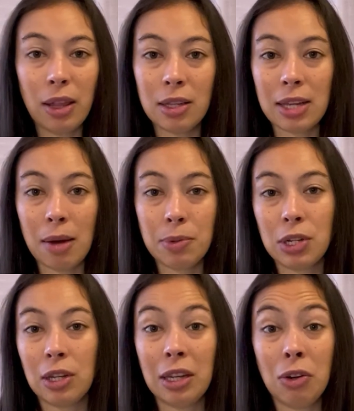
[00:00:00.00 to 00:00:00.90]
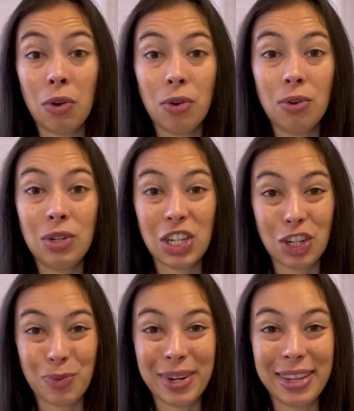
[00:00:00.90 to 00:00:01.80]
There's absolutely no
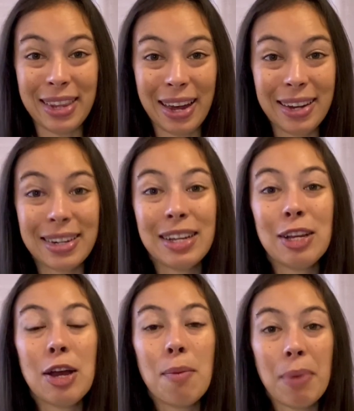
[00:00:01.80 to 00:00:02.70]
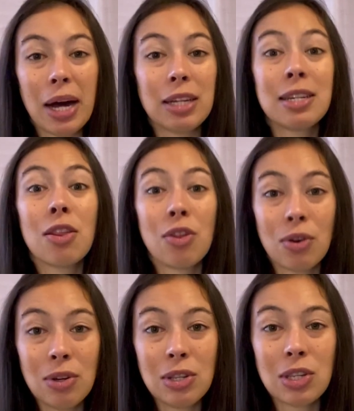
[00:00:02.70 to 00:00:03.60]
judgment in that. But
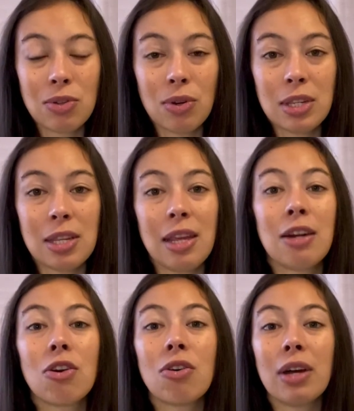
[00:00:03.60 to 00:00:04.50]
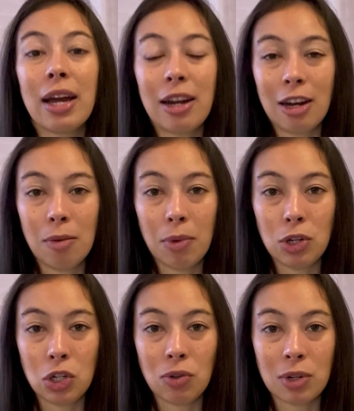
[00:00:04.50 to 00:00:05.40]
those thoughts then create an
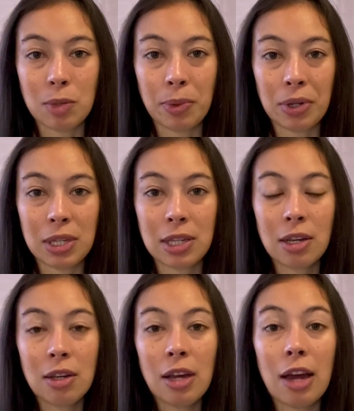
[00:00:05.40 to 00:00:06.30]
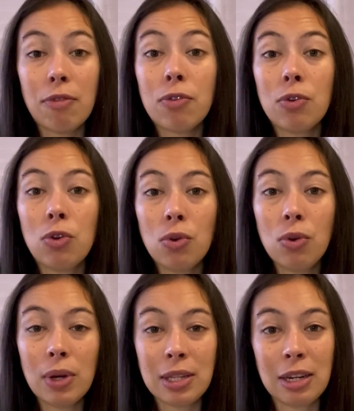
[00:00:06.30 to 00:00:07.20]
emotional response. And for
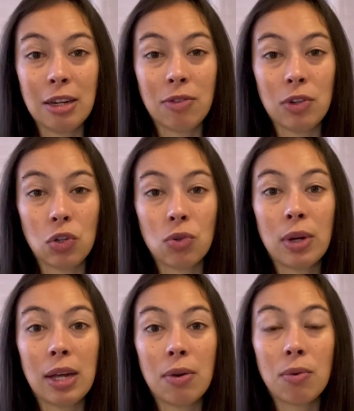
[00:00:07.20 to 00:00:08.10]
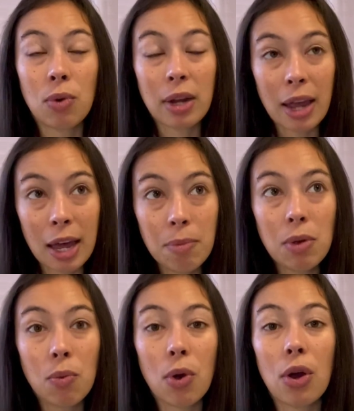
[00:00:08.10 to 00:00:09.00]
you as an individual, it can
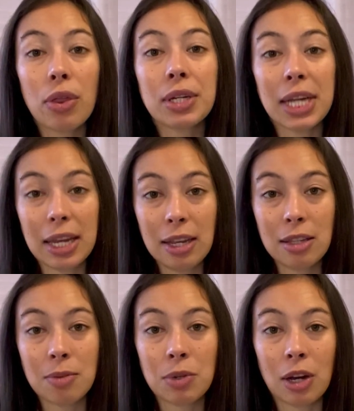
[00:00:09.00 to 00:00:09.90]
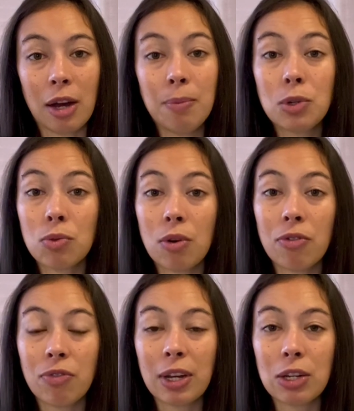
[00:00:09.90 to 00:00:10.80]
be worth taking some time to
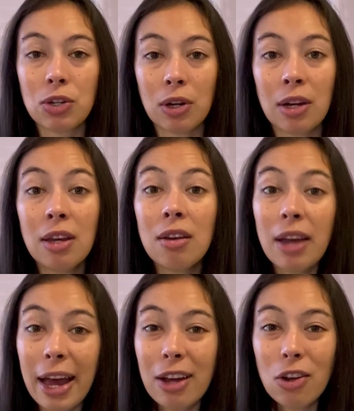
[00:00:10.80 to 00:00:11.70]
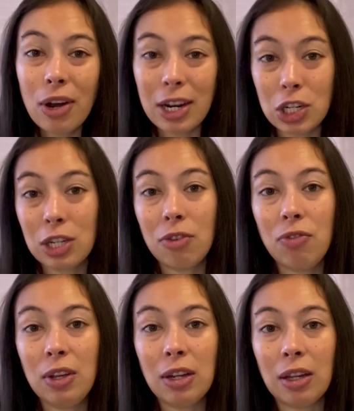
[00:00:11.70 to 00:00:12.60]
reflect on how you're actually
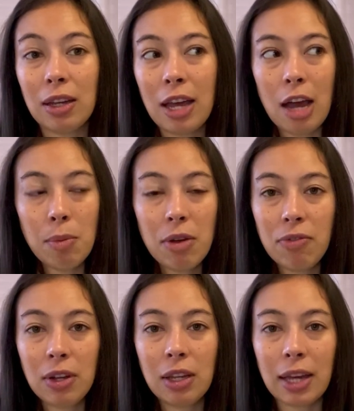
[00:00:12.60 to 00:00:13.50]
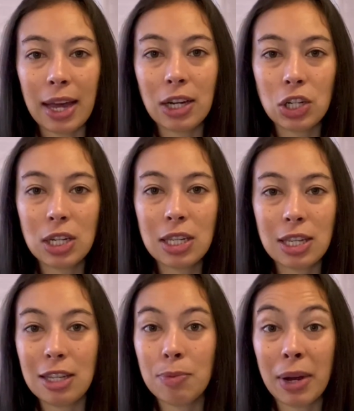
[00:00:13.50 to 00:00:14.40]
feeling. Am I feeling anxious?
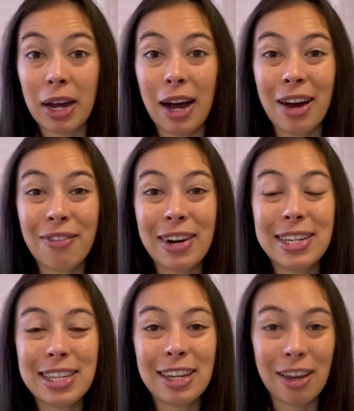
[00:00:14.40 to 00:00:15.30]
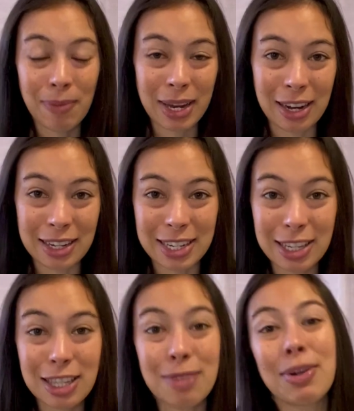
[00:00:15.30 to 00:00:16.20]
Is my heart racing? Am I getting
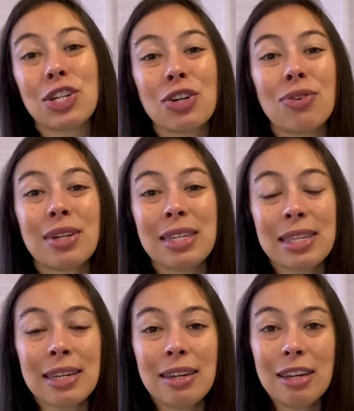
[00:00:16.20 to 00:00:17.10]
tense in my shoulders?